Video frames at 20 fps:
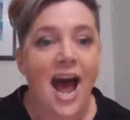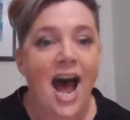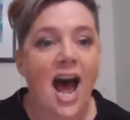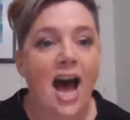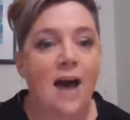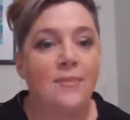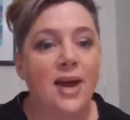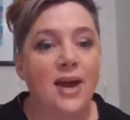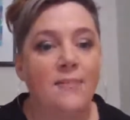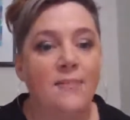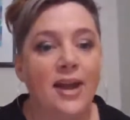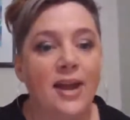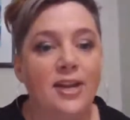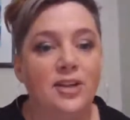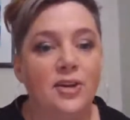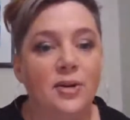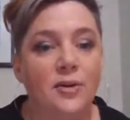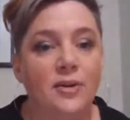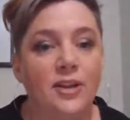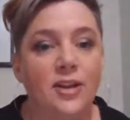and make
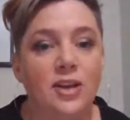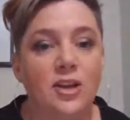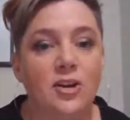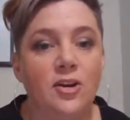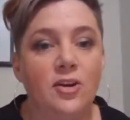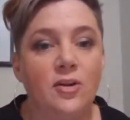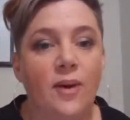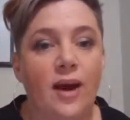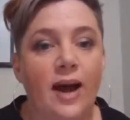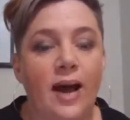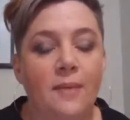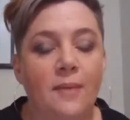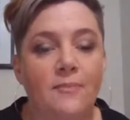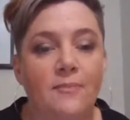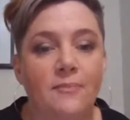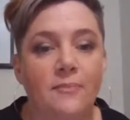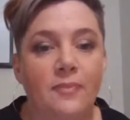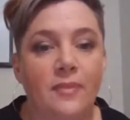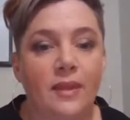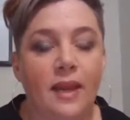sure that you
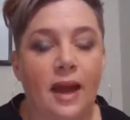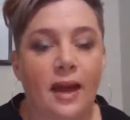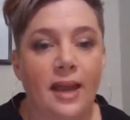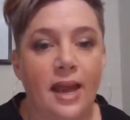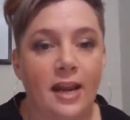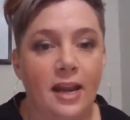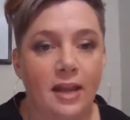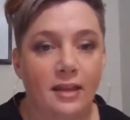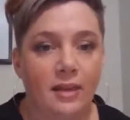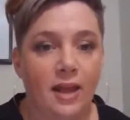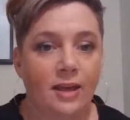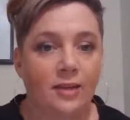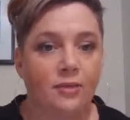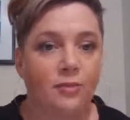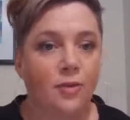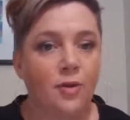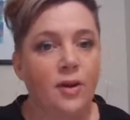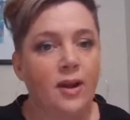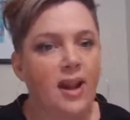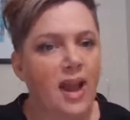are getting that
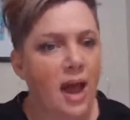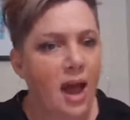through and